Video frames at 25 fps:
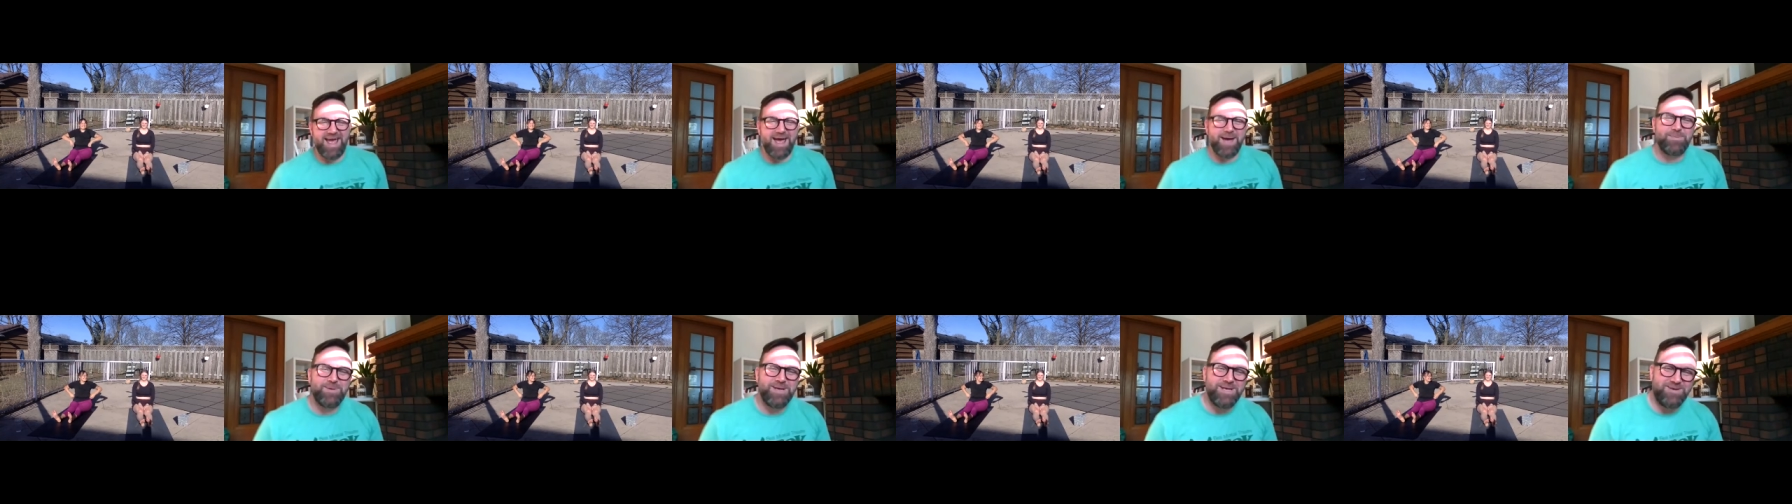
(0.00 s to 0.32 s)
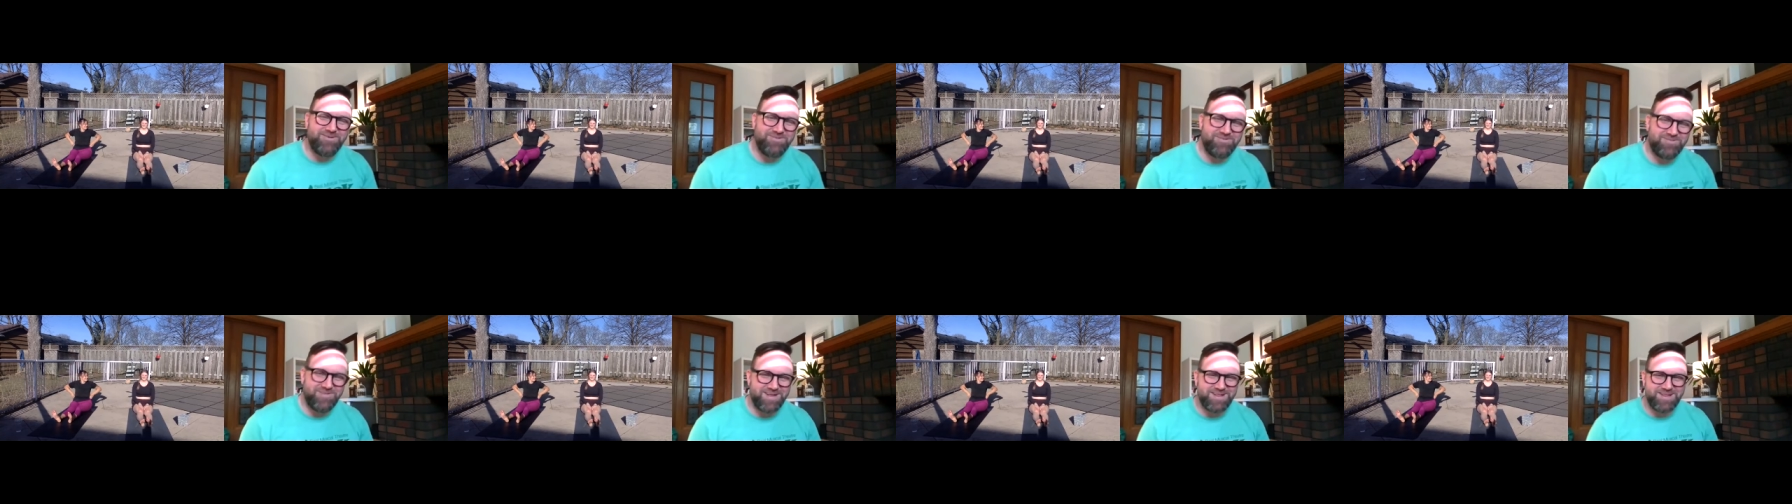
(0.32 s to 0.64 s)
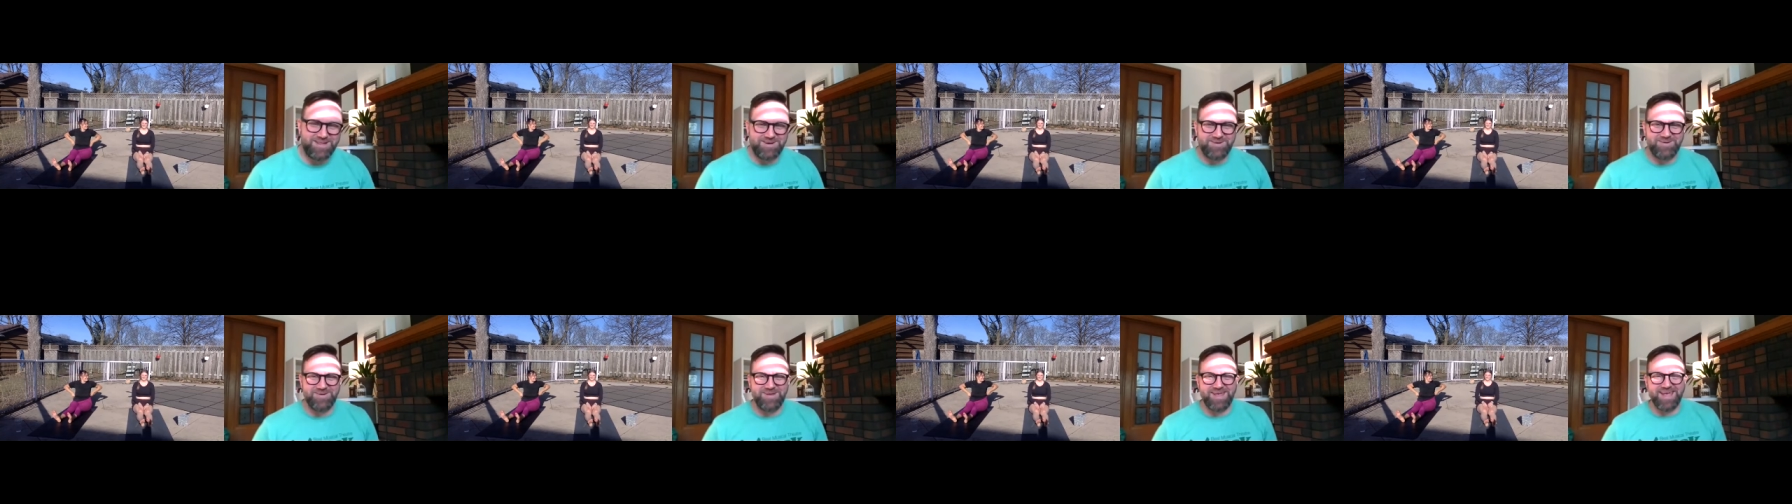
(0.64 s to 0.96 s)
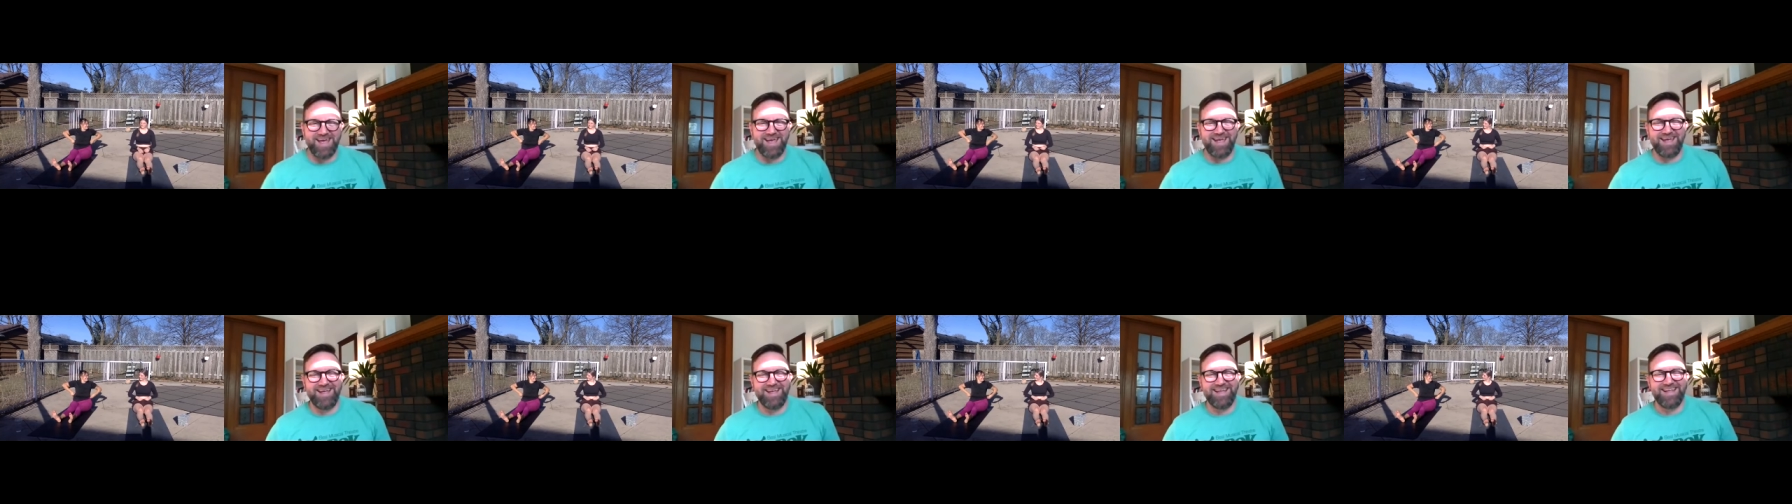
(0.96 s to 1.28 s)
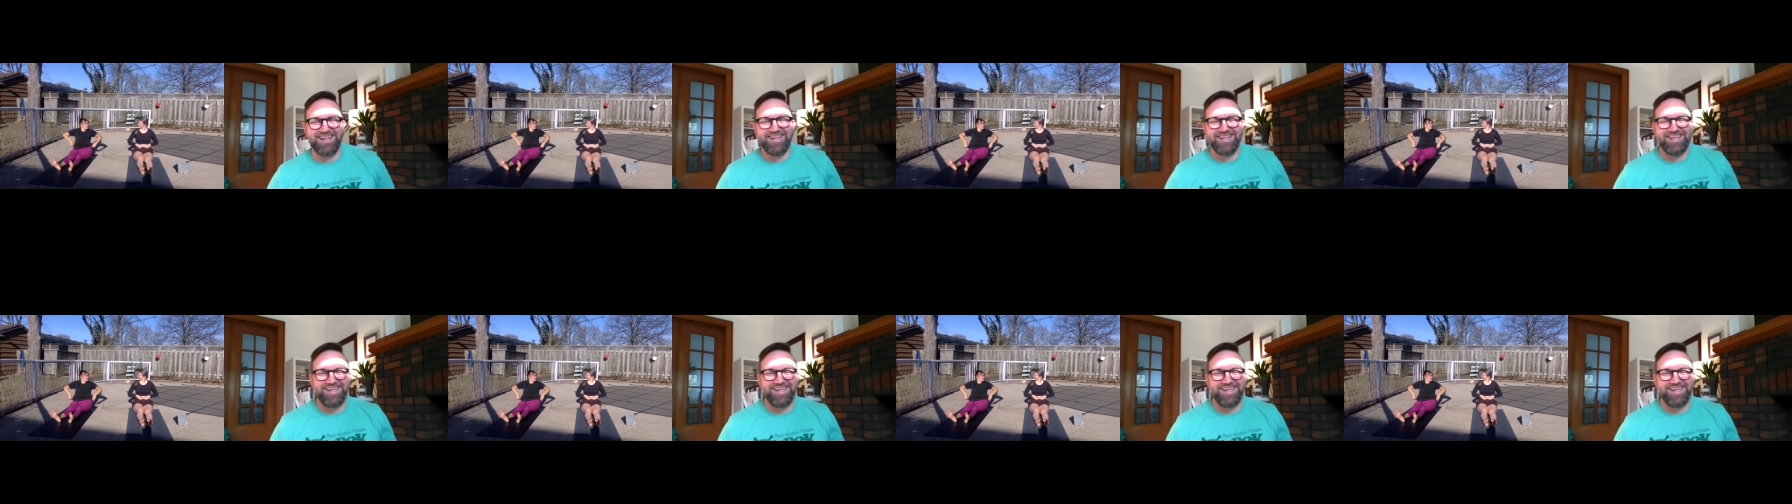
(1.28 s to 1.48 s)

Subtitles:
Abby, you feeling okay?